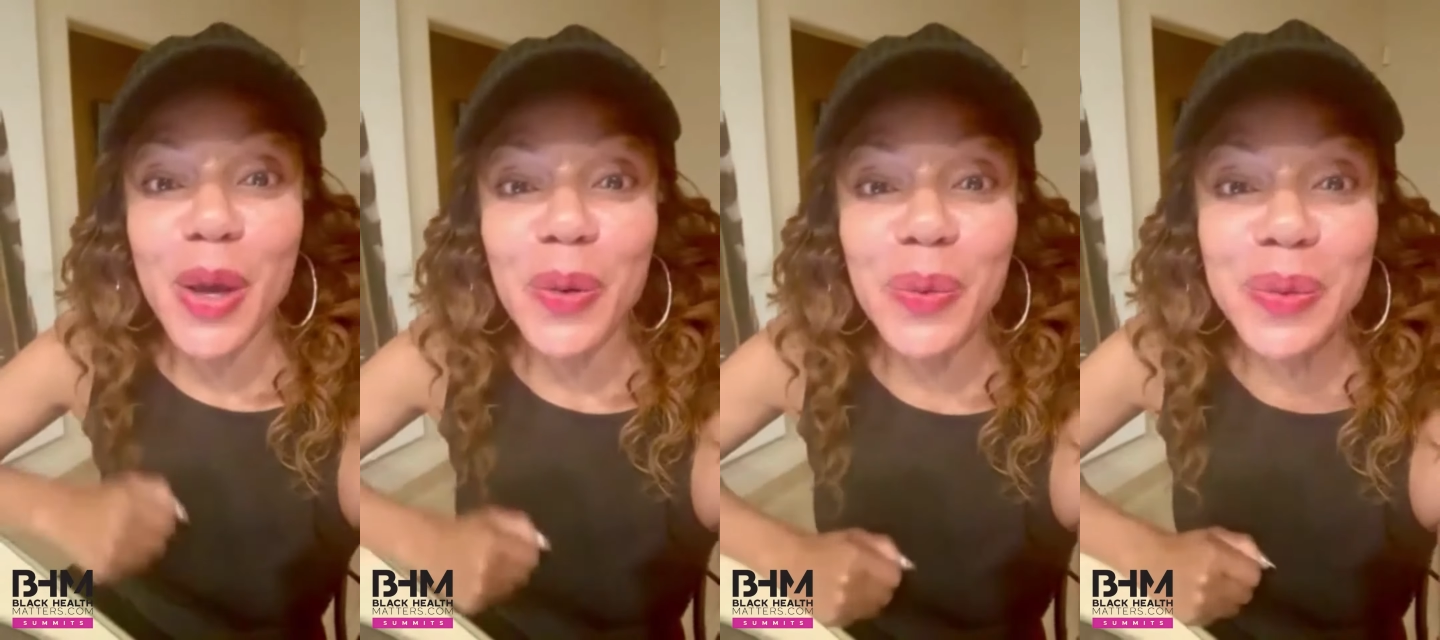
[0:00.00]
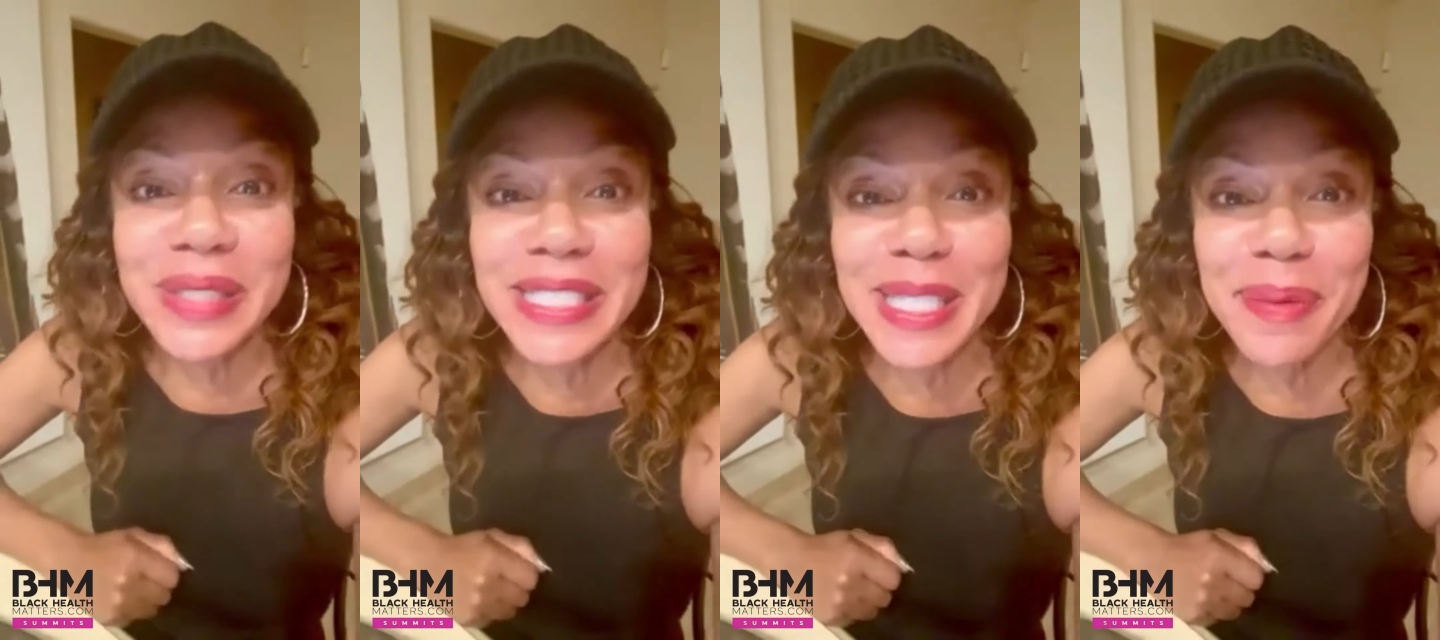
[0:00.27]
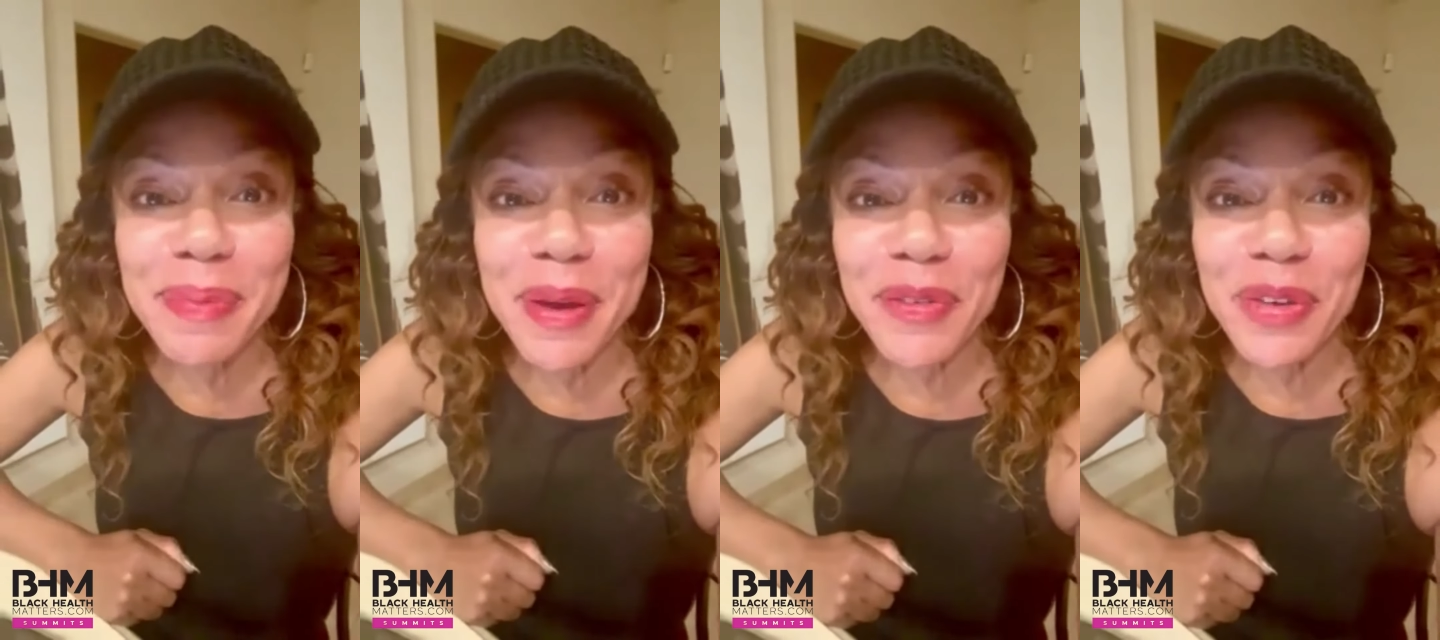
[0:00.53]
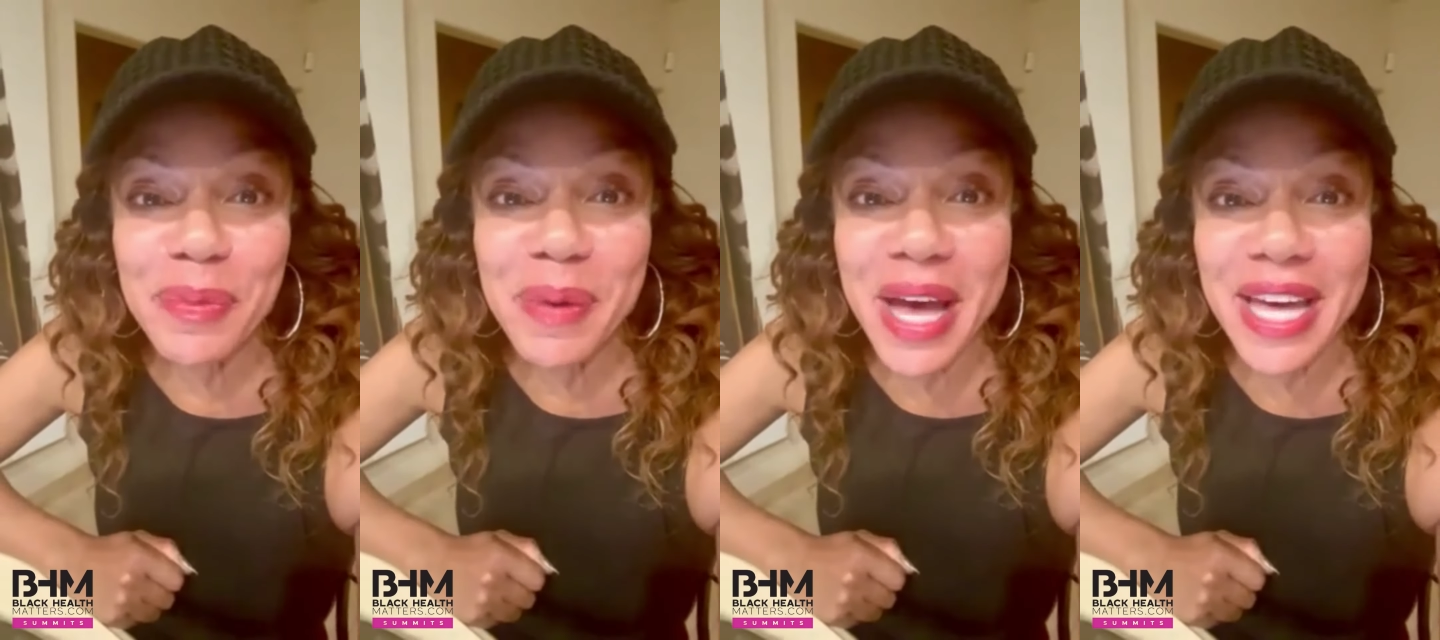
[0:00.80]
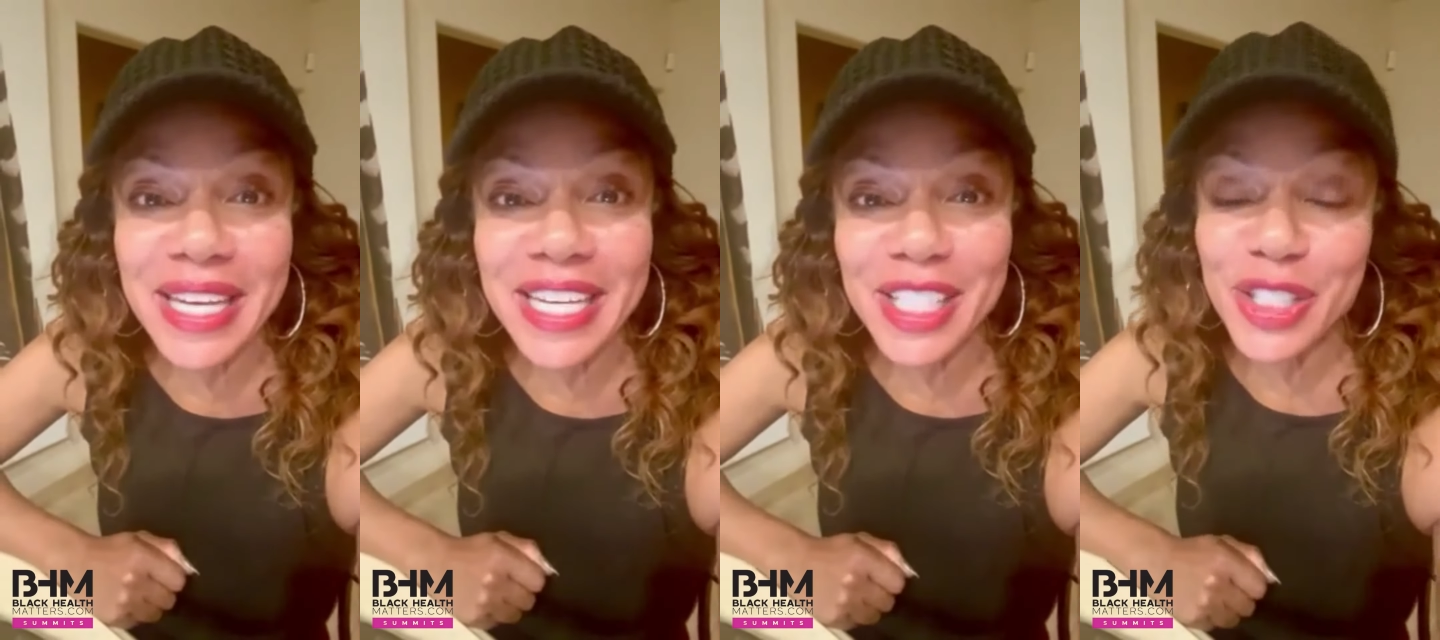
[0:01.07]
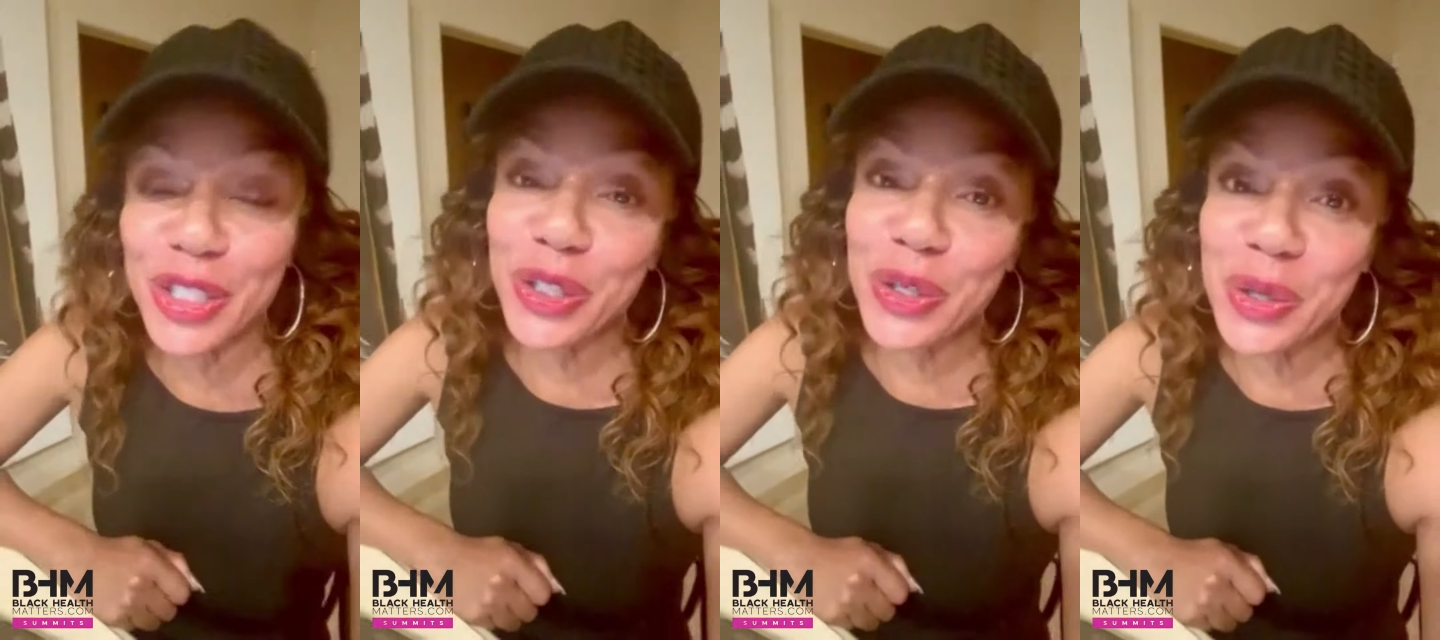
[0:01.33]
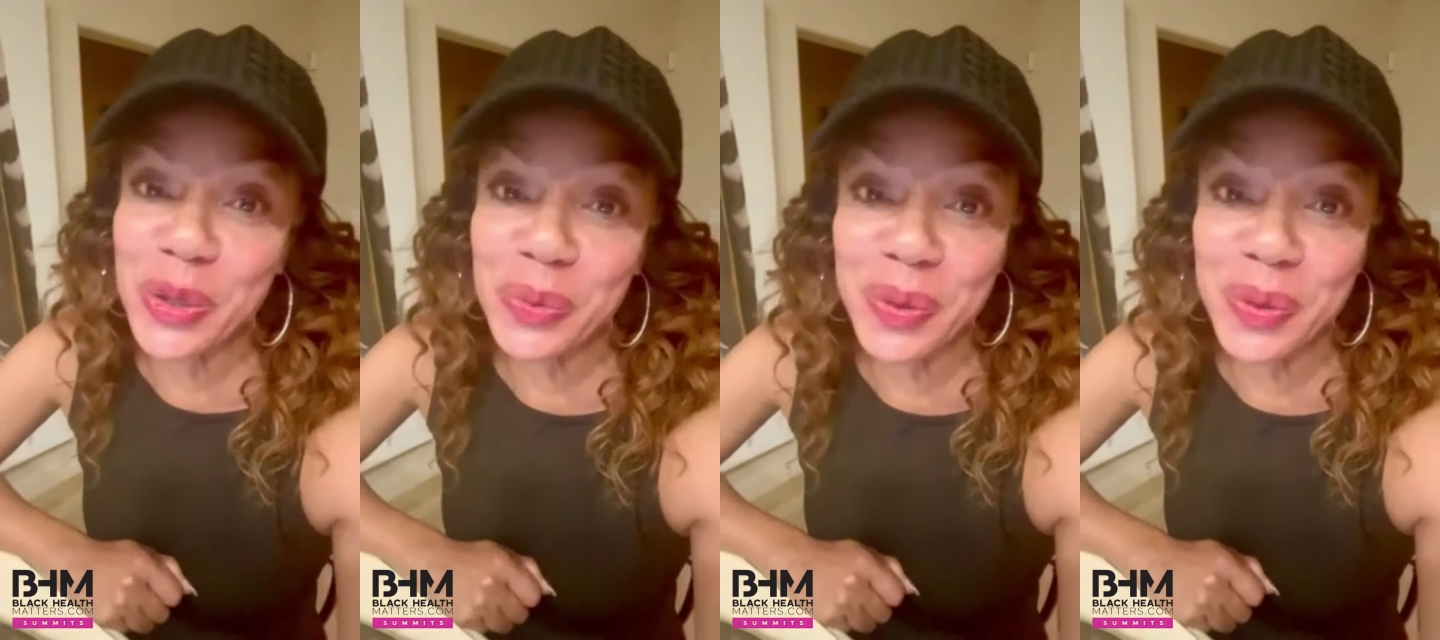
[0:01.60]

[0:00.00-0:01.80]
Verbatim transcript: What's up, everybody? It's your girl,